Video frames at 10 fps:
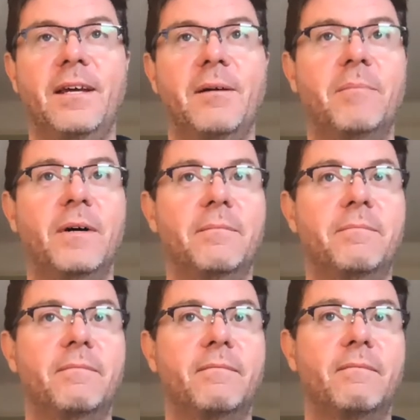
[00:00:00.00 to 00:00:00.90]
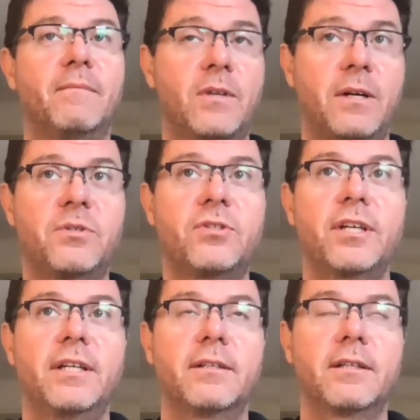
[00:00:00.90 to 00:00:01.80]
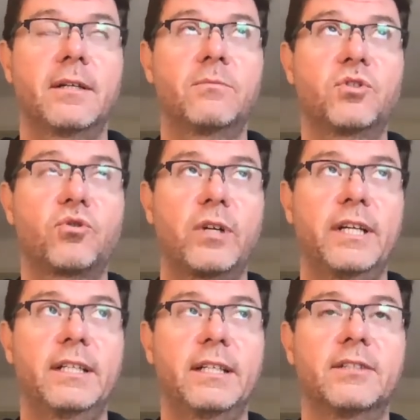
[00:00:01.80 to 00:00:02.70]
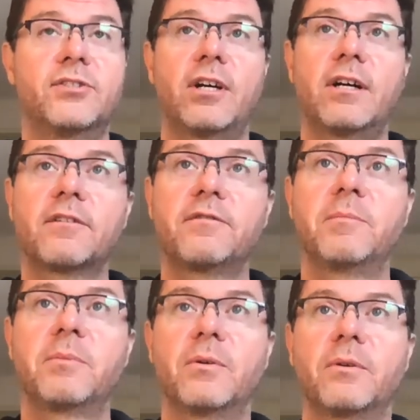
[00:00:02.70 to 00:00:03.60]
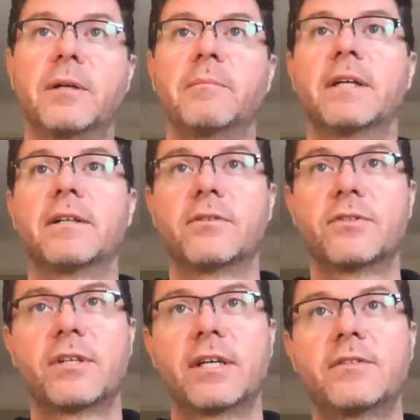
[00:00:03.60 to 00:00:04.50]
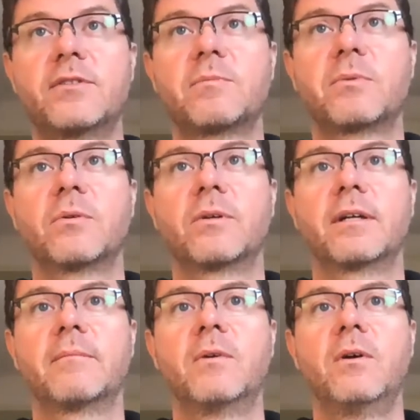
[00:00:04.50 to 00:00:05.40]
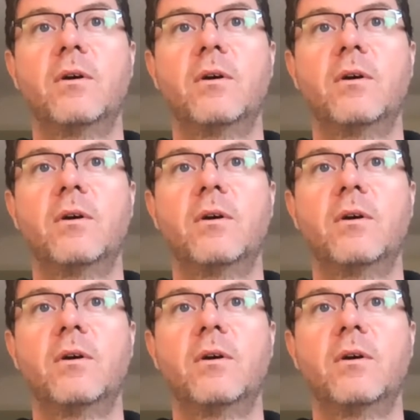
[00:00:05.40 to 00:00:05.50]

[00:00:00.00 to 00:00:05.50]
But I was trained in a geography program, not an earth sciences program,